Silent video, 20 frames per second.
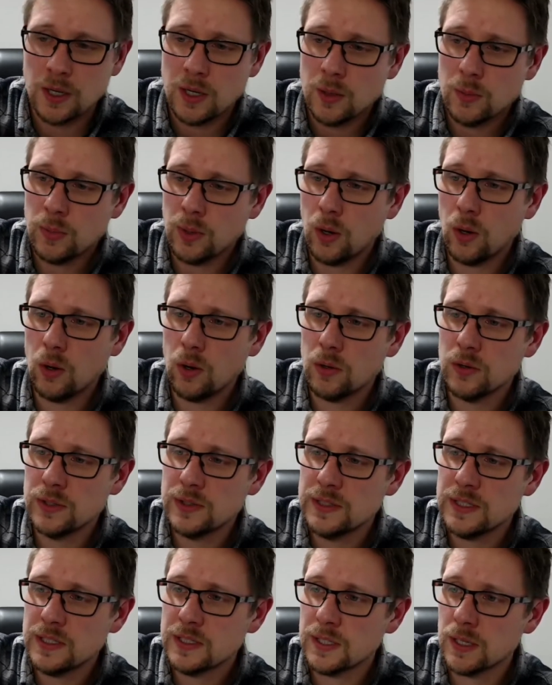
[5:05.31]
But all the
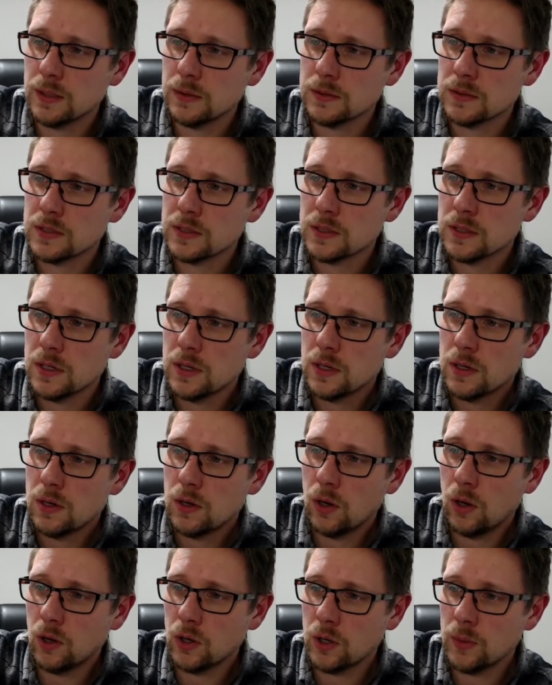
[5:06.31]
details
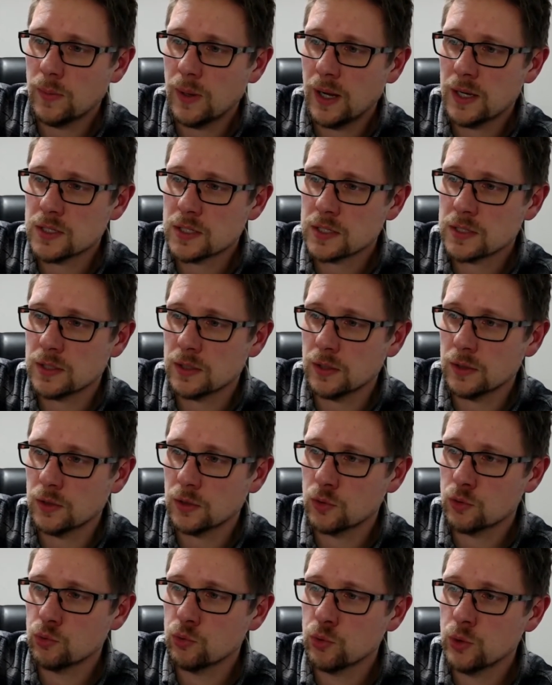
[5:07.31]
on them I just think look
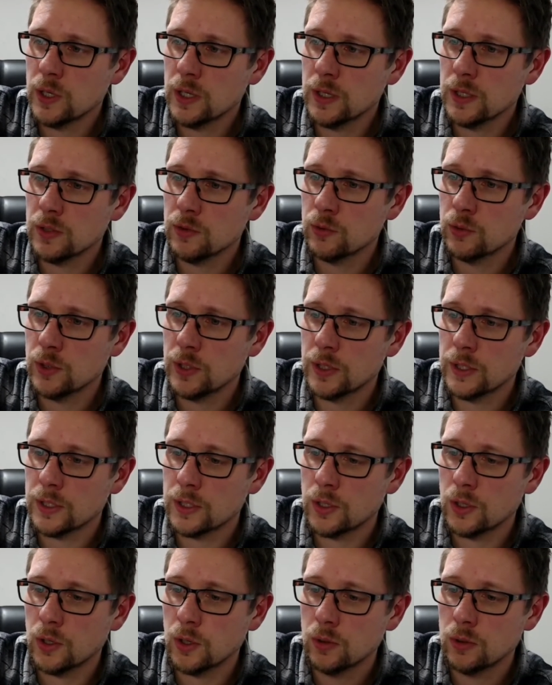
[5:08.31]
really, really
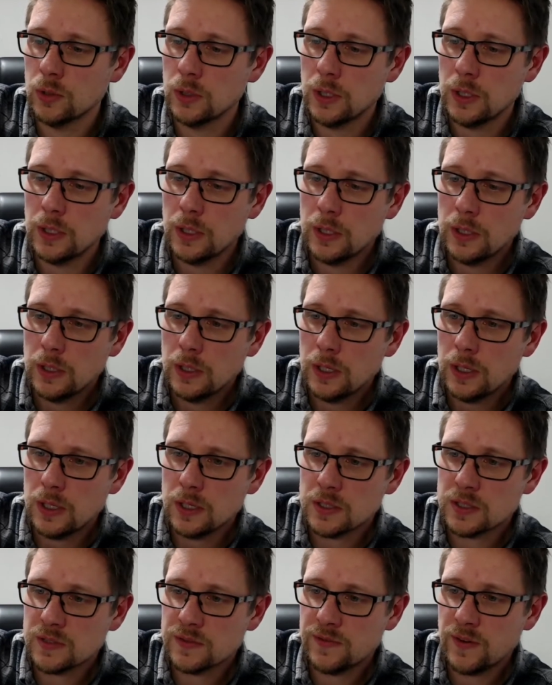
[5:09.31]
cool.
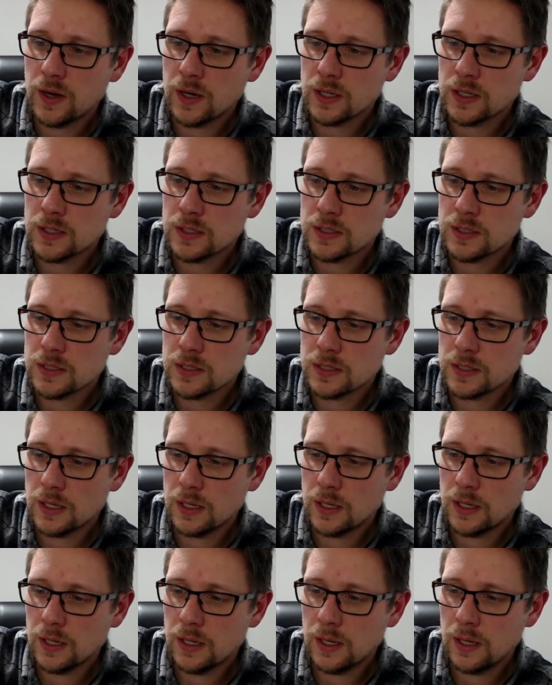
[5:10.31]
As far as
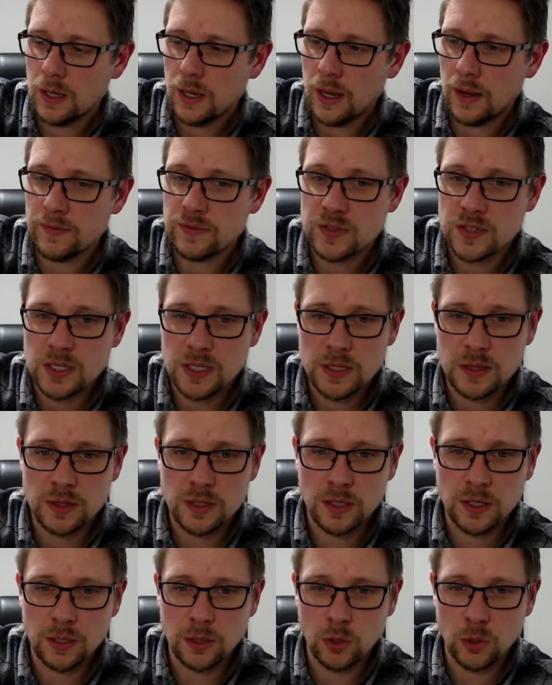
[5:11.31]
I've seen, the
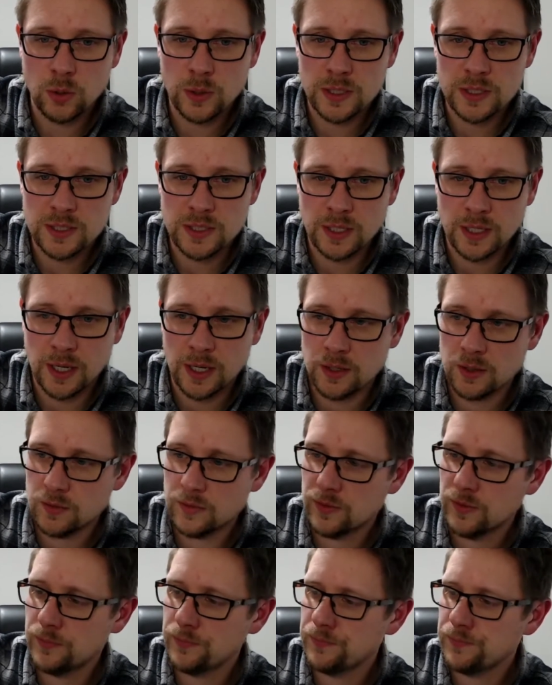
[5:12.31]
glow is the kind of
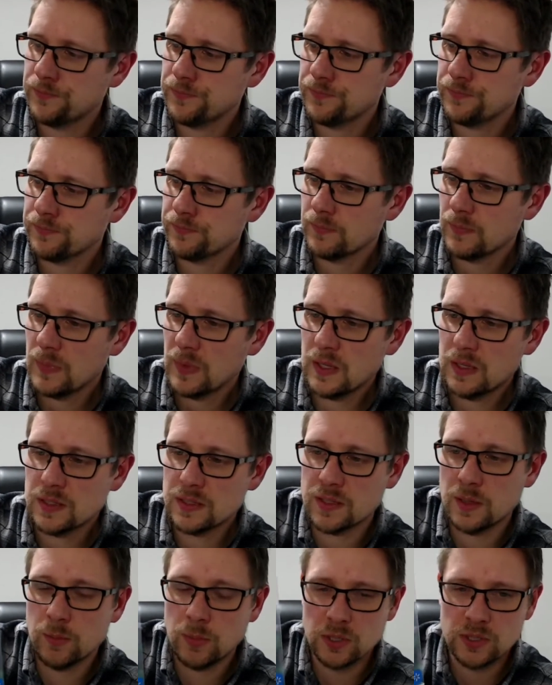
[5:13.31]

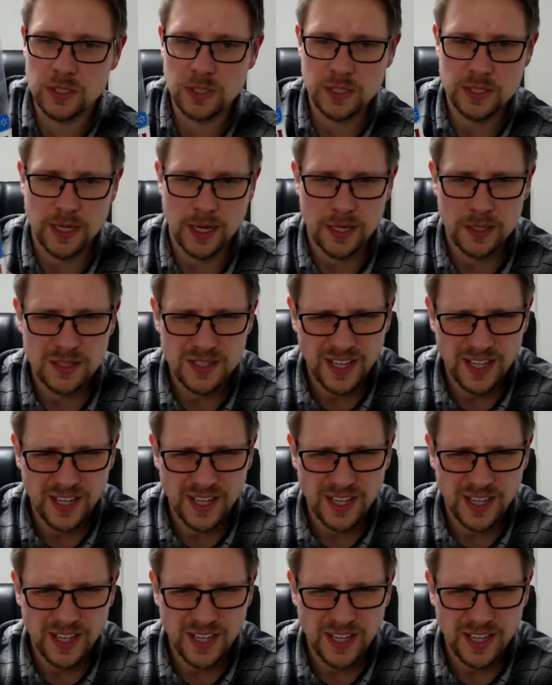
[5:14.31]
symbols in his hands.